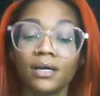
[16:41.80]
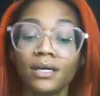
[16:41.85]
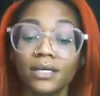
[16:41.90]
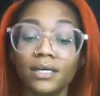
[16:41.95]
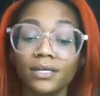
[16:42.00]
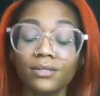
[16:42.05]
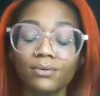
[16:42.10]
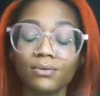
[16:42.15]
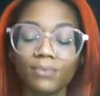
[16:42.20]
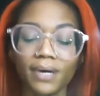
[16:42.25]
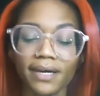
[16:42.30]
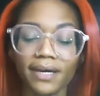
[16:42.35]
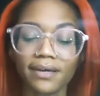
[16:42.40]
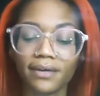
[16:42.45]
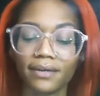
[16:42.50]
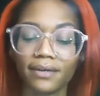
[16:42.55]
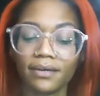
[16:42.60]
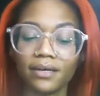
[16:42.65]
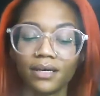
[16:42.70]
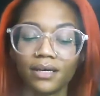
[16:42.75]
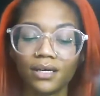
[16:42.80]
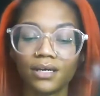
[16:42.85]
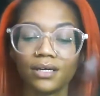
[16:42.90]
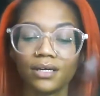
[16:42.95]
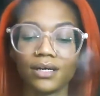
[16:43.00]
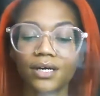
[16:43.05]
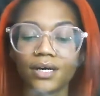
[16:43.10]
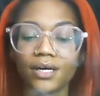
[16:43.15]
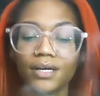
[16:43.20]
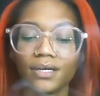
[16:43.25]
Either way,
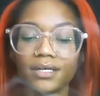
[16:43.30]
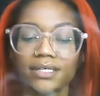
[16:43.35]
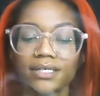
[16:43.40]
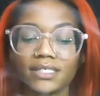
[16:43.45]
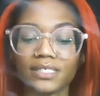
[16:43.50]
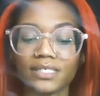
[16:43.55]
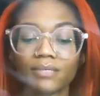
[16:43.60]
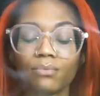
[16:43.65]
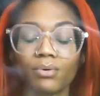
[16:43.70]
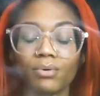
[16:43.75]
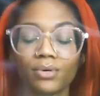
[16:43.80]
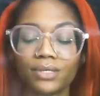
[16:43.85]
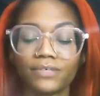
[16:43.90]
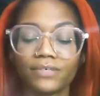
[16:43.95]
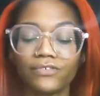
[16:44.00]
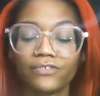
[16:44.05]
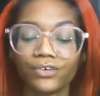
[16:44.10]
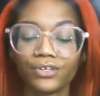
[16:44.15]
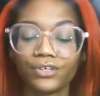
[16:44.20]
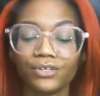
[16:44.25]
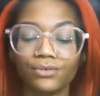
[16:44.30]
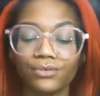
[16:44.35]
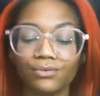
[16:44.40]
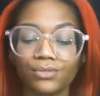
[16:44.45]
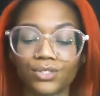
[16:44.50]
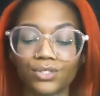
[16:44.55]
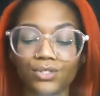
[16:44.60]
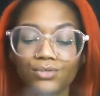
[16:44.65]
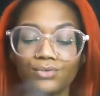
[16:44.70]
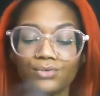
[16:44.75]
uh, it's important for you
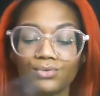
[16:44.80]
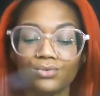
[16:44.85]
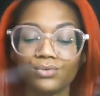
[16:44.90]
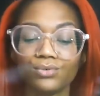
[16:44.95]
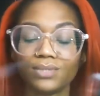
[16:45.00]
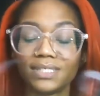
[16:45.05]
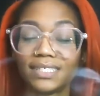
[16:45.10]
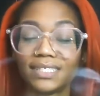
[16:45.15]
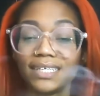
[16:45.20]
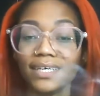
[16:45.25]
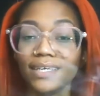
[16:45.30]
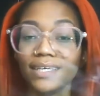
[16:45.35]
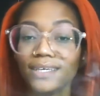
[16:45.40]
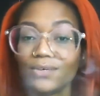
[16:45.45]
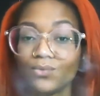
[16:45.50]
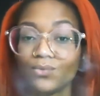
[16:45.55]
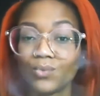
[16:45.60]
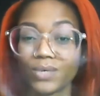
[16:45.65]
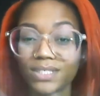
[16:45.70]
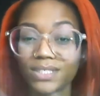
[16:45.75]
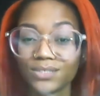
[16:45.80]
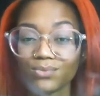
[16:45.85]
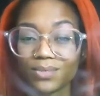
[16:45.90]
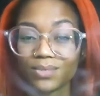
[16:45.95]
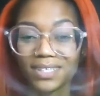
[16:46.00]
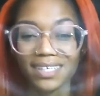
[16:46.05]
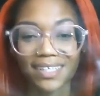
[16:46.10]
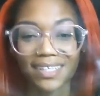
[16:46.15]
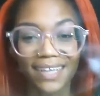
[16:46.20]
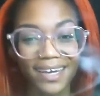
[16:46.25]
to see what's
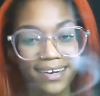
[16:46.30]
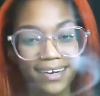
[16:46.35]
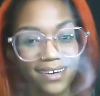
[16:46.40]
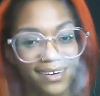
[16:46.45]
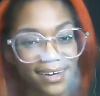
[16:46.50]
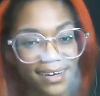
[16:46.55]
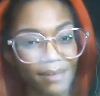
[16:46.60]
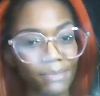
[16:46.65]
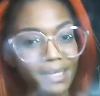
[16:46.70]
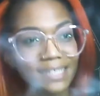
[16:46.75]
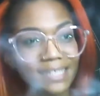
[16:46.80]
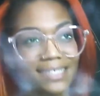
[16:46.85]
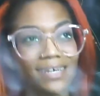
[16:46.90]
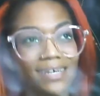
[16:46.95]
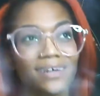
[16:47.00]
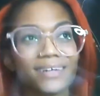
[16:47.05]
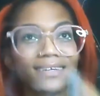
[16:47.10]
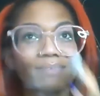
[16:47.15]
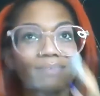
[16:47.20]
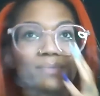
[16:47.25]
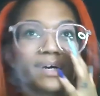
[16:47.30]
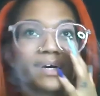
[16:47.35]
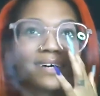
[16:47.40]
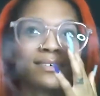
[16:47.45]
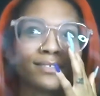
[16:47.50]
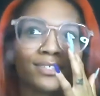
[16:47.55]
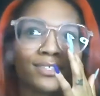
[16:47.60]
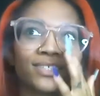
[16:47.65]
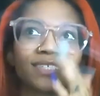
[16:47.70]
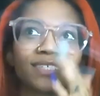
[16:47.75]
really there. And I'm not talking
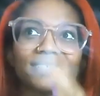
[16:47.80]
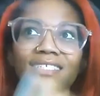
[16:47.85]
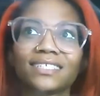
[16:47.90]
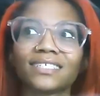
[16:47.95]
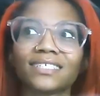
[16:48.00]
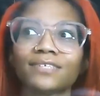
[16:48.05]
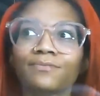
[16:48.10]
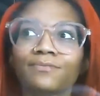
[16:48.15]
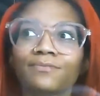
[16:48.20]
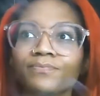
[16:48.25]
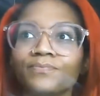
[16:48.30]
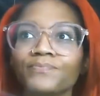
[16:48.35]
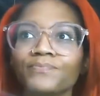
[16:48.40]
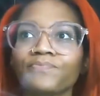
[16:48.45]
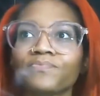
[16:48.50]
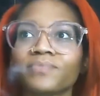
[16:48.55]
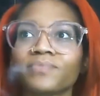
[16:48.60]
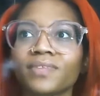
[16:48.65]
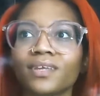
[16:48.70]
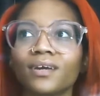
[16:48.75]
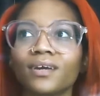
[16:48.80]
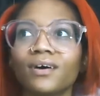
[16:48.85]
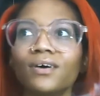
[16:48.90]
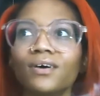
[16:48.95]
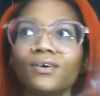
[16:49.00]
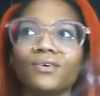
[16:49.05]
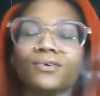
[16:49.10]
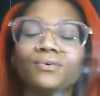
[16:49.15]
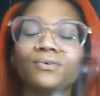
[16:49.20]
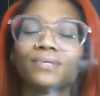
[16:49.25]
about just,
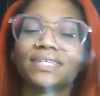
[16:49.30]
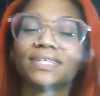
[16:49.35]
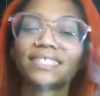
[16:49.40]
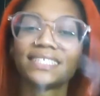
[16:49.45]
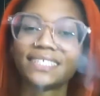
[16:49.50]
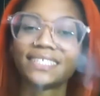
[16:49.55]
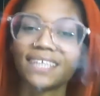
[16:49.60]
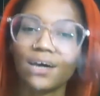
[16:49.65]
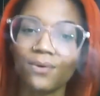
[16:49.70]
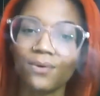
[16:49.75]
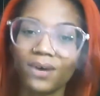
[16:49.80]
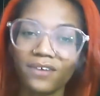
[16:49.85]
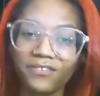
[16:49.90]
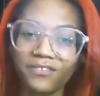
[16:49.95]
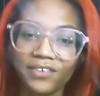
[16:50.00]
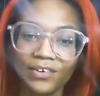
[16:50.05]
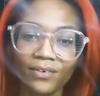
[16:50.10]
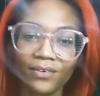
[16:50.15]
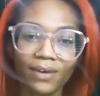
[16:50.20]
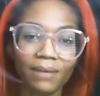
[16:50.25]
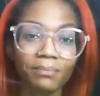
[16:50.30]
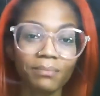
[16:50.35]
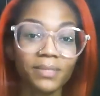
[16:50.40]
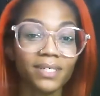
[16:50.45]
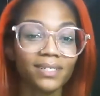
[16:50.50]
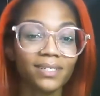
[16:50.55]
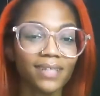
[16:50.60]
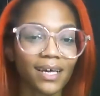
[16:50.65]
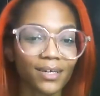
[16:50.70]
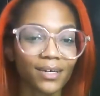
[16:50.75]
oh, this is how I feel. I
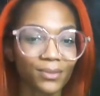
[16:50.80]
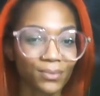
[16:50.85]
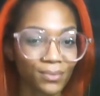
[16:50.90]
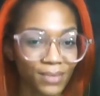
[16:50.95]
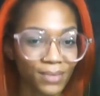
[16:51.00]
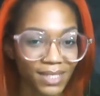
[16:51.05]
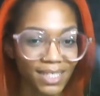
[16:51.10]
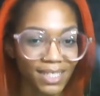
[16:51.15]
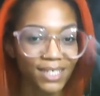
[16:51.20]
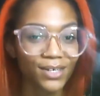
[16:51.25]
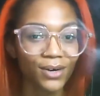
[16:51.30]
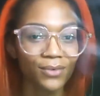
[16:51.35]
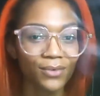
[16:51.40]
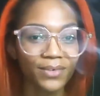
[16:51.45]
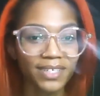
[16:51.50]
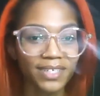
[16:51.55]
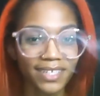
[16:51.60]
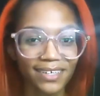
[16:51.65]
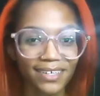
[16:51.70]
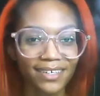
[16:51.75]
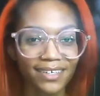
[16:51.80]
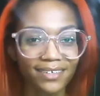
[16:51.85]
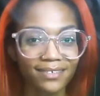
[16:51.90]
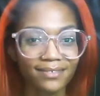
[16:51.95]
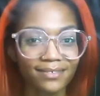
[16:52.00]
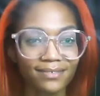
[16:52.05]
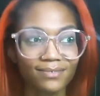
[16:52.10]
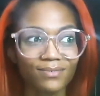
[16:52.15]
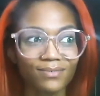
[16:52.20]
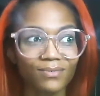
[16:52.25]
mean, like really going there.
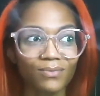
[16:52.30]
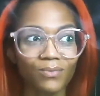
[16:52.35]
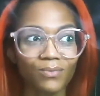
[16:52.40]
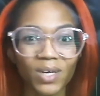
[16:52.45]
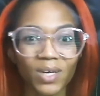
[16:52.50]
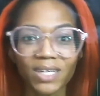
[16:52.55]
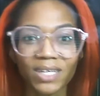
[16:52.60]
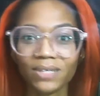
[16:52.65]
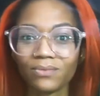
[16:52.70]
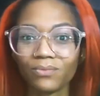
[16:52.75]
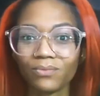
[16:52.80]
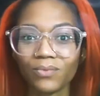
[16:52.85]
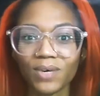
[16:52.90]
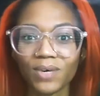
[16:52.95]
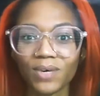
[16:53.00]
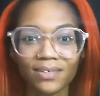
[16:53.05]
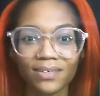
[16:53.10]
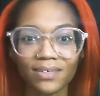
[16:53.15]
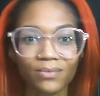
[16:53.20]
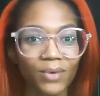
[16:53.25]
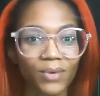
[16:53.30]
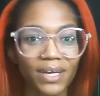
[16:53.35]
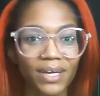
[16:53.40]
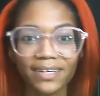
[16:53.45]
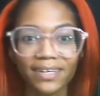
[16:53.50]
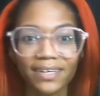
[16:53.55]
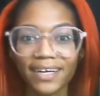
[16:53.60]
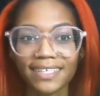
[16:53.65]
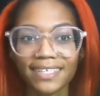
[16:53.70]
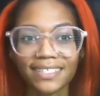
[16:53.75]
What, where,
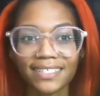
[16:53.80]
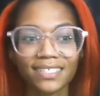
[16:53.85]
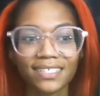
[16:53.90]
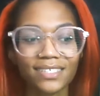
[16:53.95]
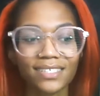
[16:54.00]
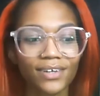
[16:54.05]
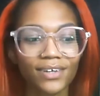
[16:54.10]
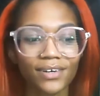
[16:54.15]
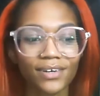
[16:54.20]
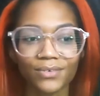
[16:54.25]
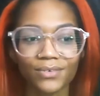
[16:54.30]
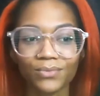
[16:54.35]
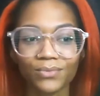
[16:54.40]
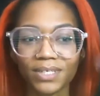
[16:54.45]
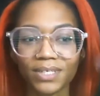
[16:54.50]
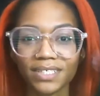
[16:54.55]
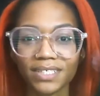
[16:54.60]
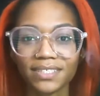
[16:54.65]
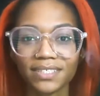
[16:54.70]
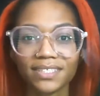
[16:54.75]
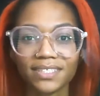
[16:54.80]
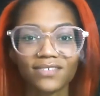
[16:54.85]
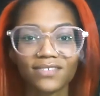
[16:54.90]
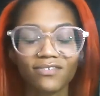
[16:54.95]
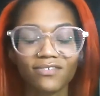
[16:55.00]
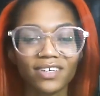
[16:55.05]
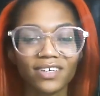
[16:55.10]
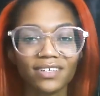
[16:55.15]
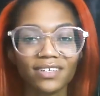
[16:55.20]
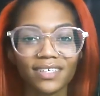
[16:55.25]
where has this started? What is this
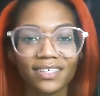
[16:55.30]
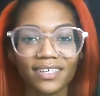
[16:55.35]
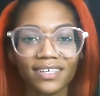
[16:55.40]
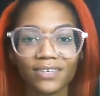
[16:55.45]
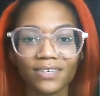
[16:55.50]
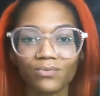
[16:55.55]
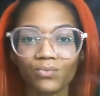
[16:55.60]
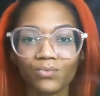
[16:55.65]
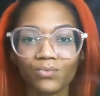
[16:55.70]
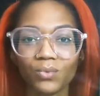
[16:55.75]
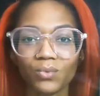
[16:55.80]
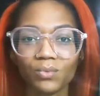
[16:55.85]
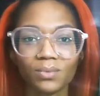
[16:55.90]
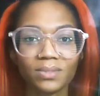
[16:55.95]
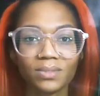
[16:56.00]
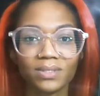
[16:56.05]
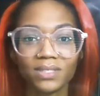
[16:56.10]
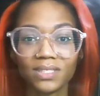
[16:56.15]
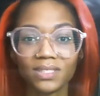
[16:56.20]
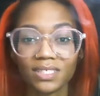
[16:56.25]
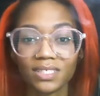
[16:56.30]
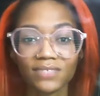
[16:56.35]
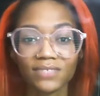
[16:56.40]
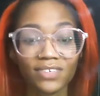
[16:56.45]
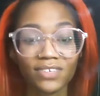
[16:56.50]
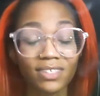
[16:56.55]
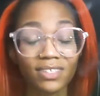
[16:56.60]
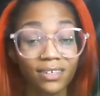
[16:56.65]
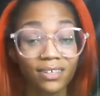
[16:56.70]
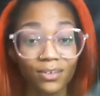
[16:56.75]
feeling? And did this
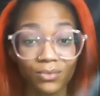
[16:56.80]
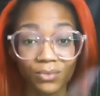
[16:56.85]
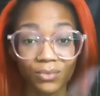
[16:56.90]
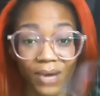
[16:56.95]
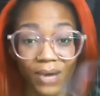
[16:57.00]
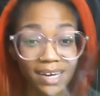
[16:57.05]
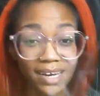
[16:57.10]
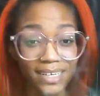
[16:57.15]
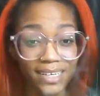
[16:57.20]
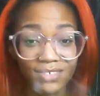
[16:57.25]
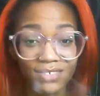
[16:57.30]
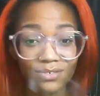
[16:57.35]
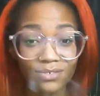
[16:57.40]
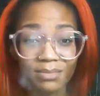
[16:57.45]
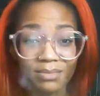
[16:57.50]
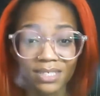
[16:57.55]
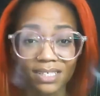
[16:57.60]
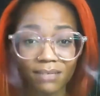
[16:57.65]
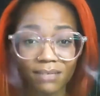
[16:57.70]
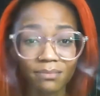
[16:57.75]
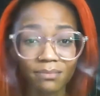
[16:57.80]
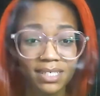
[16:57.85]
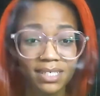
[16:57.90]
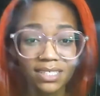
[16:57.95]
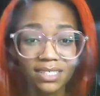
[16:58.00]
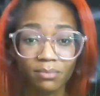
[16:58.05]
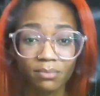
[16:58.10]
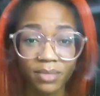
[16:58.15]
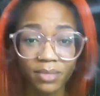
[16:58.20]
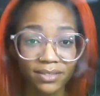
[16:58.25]
feeling arise from some
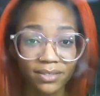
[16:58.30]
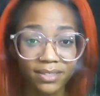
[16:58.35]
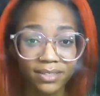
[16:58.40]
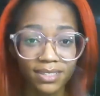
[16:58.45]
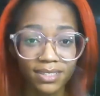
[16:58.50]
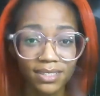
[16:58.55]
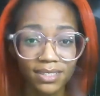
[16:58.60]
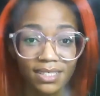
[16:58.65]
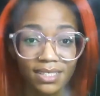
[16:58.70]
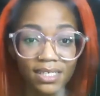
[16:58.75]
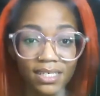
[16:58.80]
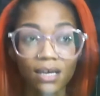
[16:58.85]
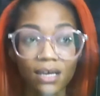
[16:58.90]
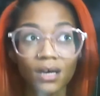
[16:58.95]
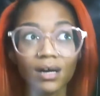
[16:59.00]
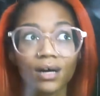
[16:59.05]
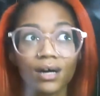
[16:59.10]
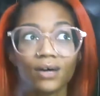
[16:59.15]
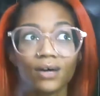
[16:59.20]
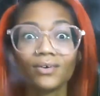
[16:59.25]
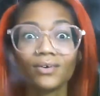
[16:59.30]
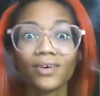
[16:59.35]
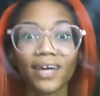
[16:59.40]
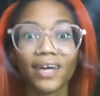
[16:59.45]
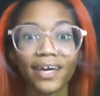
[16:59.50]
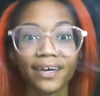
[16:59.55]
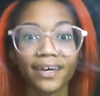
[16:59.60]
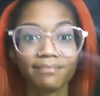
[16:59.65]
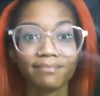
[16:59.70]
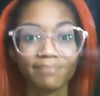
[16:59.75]
experience? Oh,
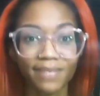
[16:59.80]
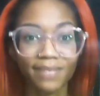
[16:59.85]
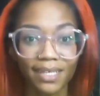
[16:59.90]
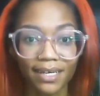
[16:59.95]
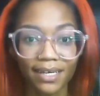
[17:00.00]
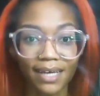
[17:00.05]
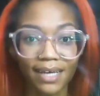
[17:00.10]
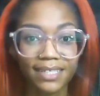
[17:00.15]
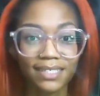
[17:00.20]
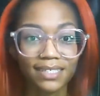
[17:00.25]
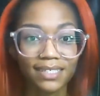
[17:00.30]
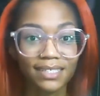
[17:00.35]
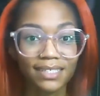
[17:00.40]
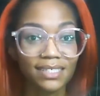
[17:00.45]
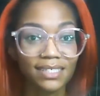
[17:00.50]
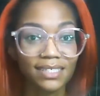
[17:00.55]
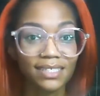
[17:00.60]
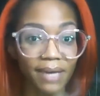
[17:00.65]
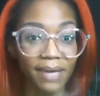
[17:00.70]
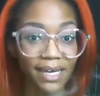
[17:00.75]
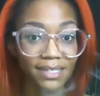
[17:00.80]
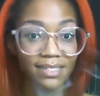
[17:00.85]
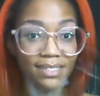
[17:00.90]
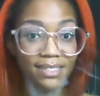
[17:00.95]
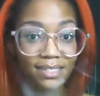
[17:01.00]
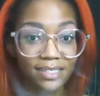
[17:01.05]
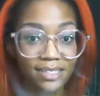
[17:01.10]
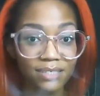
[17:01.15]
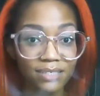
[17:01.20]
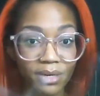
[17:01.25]
okay, can I send this back to
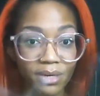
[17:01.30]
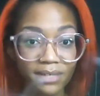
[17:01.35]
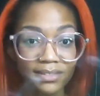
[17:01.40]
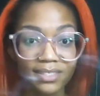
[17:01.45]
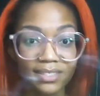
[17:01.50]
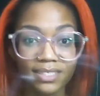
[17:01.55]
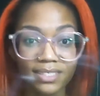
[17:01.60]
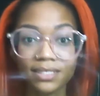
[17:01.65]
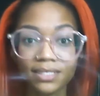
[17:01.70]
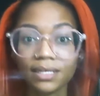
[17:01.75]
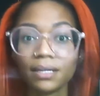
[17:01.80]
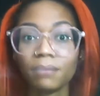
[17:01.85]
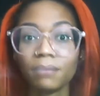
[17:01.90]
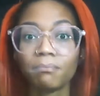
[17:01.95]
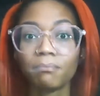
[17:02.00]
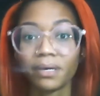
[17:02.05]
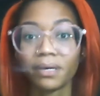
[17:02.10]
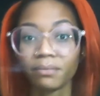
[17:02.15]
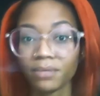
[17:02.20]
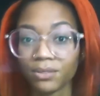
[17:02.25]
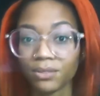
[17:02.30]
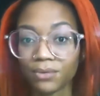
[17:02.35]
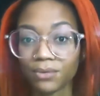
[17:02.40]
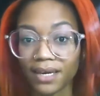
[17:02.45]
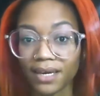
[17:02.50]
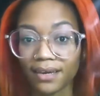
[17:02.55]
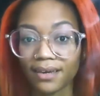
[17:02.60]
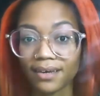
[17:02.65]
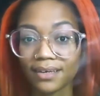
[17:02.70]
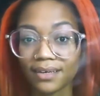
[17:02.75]
this person? Maybe you
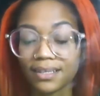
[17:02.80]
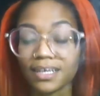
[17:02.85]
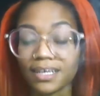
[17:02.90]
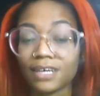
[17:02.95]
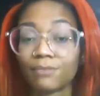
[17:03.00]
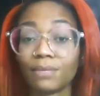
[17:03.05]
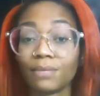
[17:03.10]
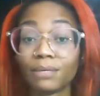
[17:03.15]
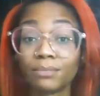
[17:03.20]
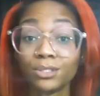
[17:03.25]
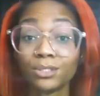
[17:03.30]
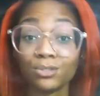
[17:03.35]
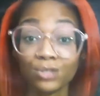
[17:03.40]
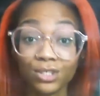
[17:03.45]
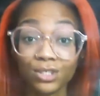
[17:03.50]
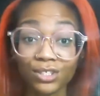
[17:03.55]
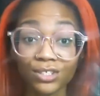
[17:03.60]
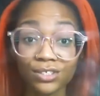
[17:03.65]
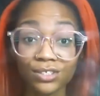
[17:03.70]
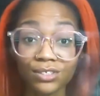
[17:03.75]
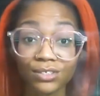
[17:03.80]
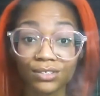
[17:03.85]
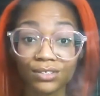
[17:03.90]
can. Maybe you should.